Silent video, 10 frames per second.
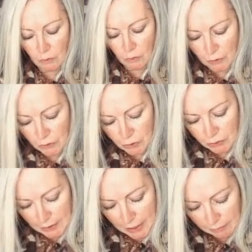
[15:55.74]
or you
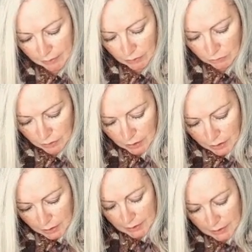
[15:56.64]
could carry on.
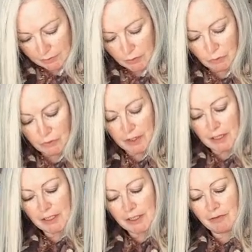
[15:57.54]
The difficult
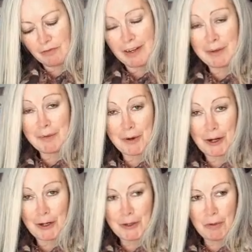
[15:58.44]
thing is you really
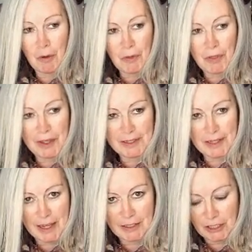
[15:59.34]
want glue on
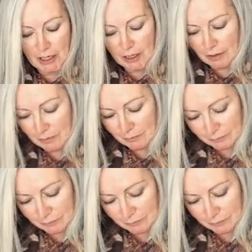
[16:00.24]
this edge here.